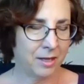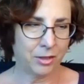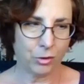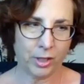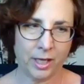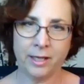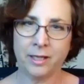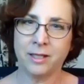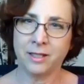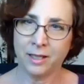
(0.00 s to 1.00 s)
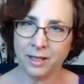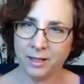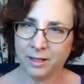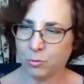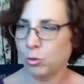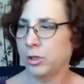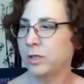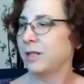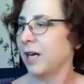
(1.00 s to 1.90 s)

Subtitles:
so that I can see the wood